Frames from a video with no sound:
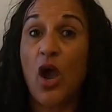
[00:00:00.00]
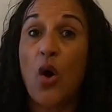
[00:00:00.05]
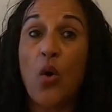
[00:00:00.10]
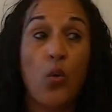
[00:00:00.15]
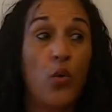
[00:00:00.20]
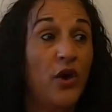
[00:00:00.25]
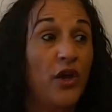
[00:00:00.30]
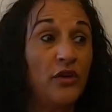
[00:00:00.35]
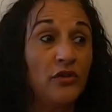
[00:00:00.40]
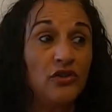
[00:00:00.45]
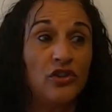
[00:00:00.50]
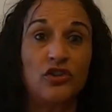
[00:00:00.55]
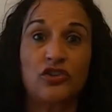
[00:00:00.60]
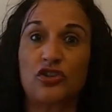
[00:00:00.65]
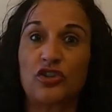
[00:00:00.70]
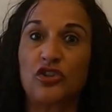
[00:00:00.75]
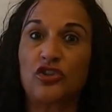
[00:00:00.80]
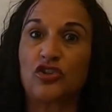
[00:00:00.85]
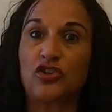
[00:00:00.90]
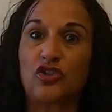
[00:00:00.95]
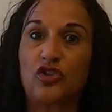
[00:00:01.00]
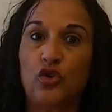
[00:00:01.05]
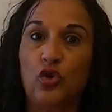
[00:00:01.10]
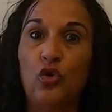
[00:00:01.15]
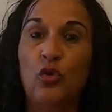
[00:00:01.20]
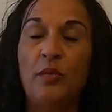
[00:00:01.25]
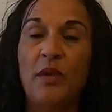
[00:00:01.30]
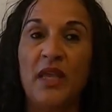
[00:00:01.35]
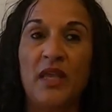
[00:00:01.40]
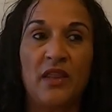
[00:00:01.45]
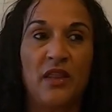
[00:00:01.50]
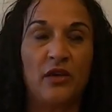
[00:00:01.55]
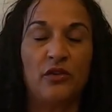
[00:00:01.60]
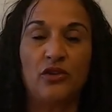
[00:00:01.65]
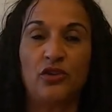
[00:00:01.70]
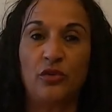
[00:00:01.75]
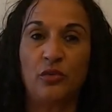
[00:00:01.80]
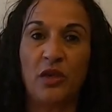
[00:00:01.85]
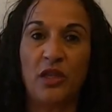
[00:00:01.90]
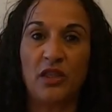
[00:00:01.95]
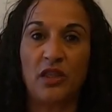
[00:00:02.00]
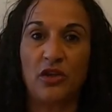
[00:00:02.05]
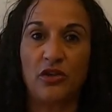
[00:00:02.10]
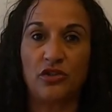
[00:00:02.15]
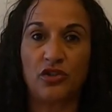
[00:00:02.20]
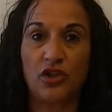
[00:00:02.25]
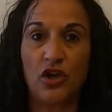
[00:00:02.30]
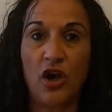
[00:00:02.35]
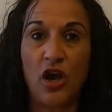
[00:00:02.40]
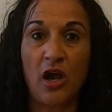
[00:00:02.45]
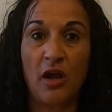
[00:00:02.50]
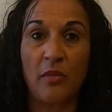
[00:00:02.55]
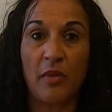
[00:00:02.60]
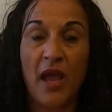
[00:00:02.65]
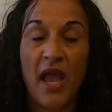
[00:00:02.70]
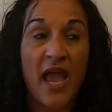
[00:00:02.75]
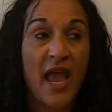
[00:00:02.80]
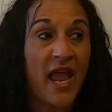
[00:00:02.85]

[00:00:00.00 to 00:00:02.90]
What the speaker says: We're just assuming they're doing their job.